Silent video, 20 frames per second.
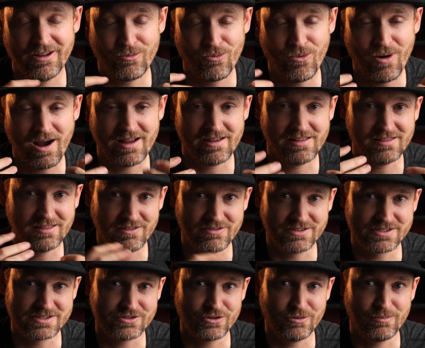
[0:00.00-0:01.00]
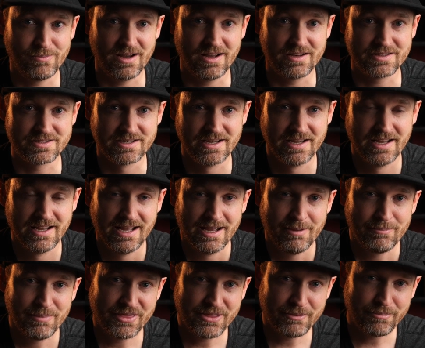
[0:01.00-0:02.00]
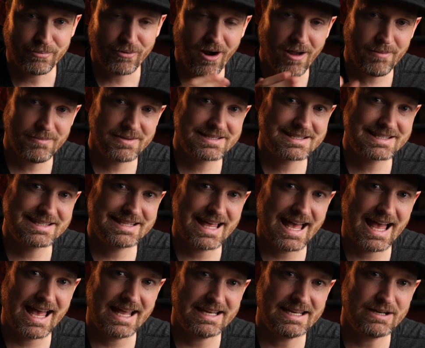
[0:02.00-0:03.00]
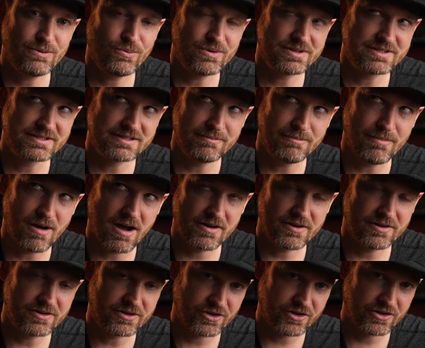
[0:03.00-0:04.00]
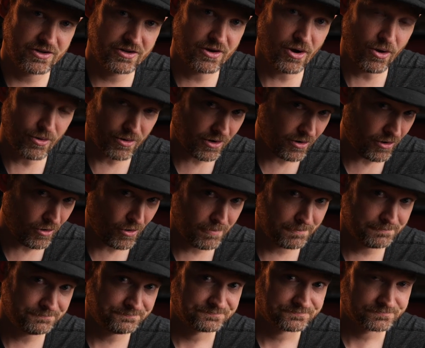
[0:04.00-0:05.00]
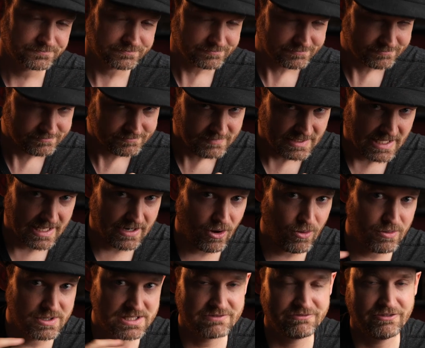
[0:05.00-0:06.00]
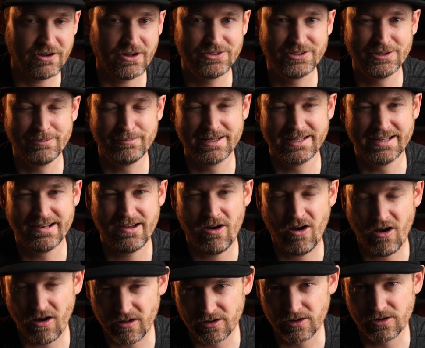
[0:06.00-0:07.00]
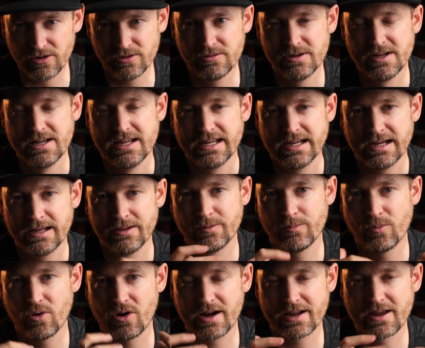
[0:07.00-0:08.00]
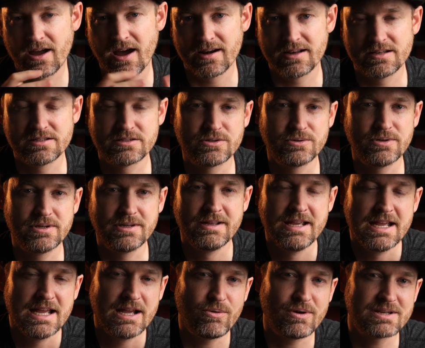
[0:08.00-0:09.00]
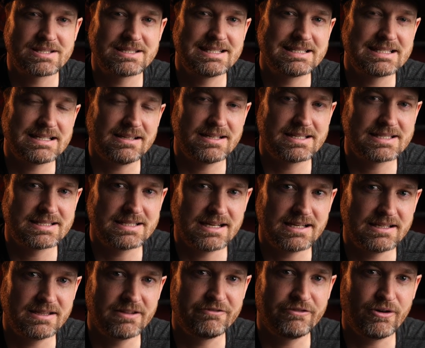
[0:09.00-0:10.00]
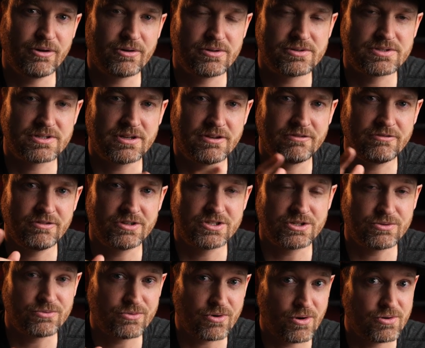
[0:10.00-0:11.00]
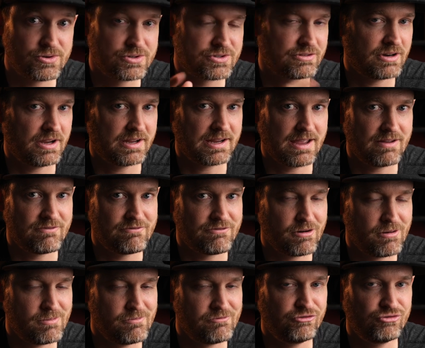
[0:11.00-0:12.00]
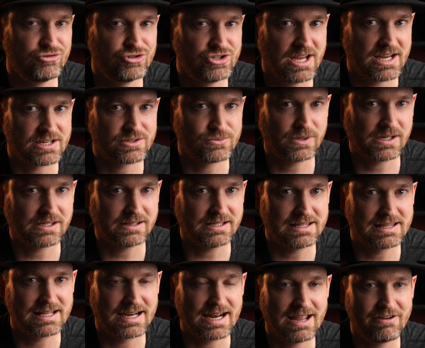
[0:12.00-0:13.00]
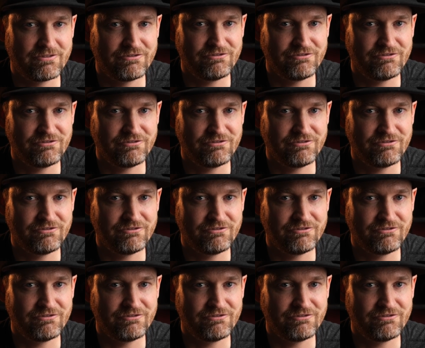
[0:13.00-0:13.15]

and why I love it so much. But the promise that it was the modern Kodachrome had always felt a bit hollow uh, the more I got into it. It wasn't until I studied the photos of Ritchie Roesch, again from Fuji X Weekly, that I